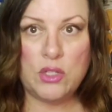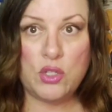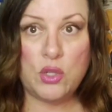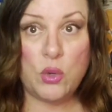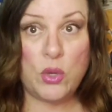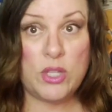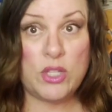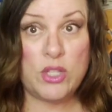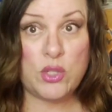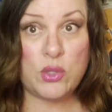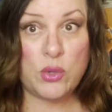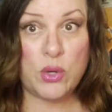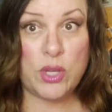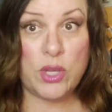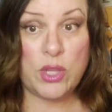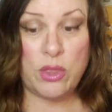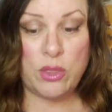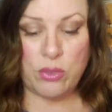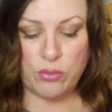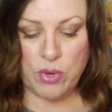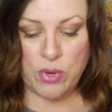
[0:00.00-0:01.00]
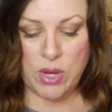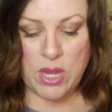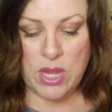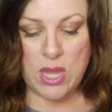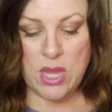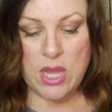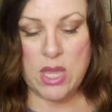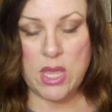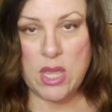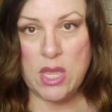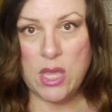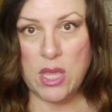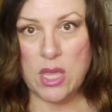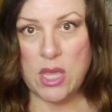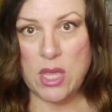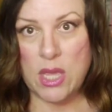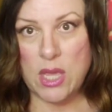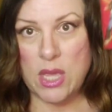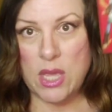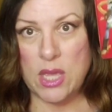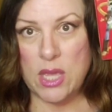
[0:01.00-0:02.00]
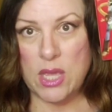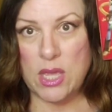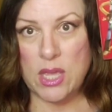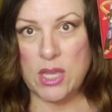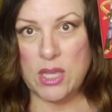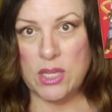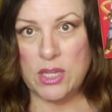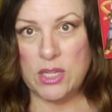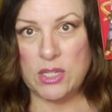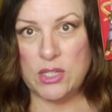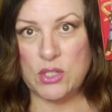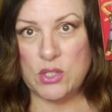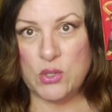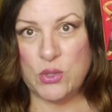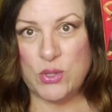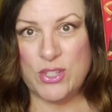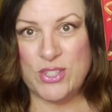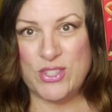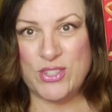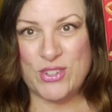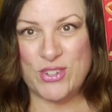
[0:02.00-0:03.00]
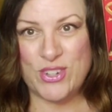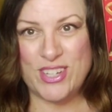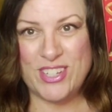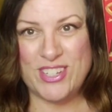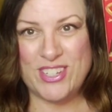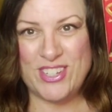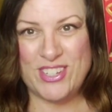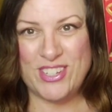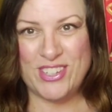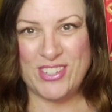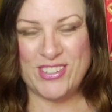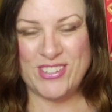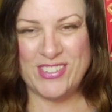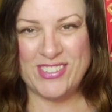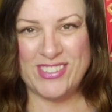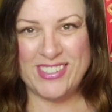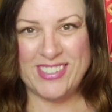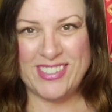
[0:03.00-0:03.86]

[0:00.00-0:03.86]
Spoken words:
Toy Story 3, Toy Story 2.